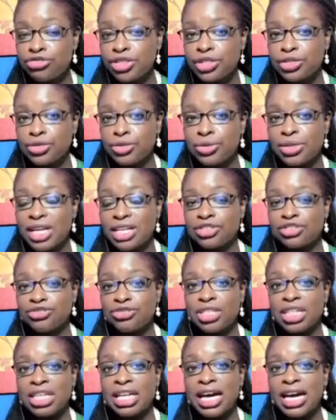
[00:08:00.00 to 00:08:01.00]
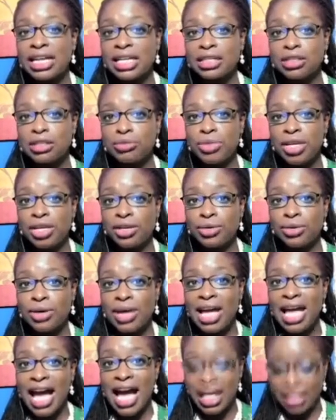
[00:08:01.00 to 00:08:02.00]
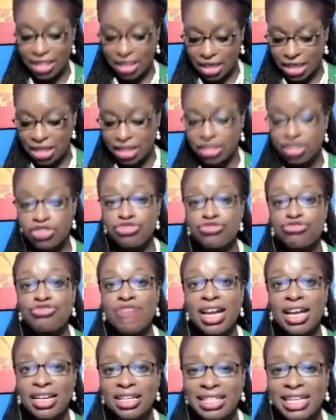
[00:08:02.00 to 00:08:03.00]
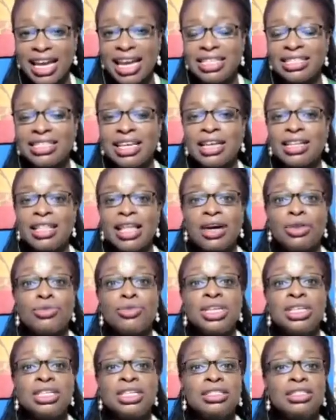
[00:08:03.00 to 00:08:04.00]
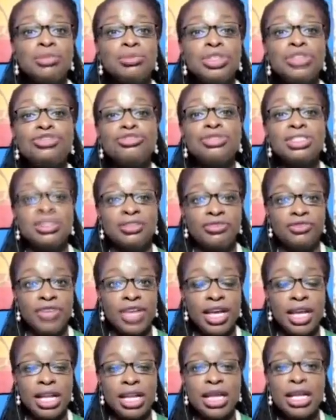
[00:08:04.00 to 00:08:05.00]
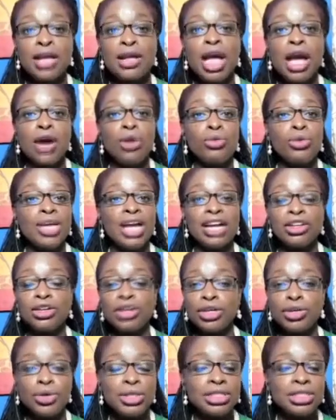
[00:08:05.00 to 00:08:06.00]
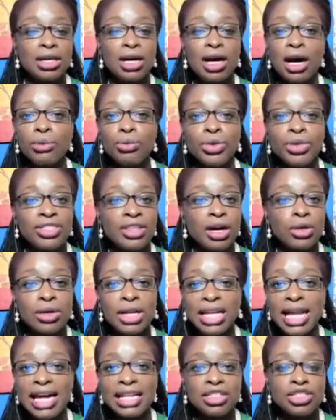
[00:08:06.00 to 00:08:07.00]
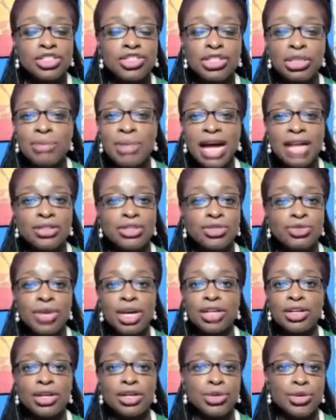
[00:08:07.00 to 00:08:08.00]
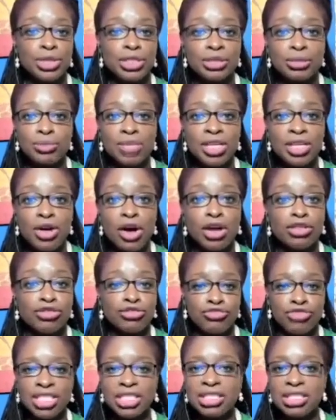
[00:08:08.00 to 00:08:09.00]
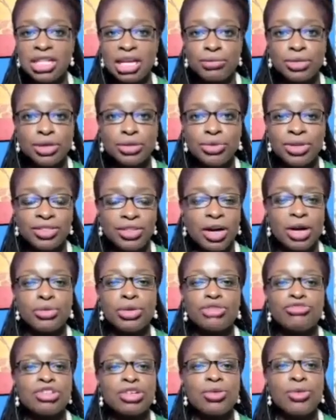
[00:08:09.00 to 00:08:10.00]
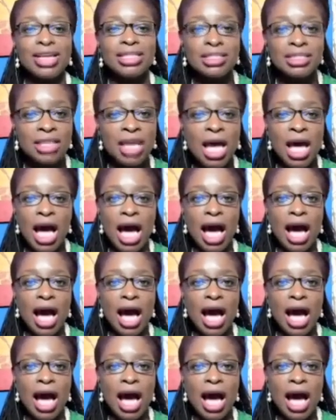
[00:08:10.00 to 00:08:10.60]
is known as Trinidad and Tobago, and they need to recognize that we need to be treated fairly. We are not going to come with outlandish demands. We are not going to be unreasonable with our requests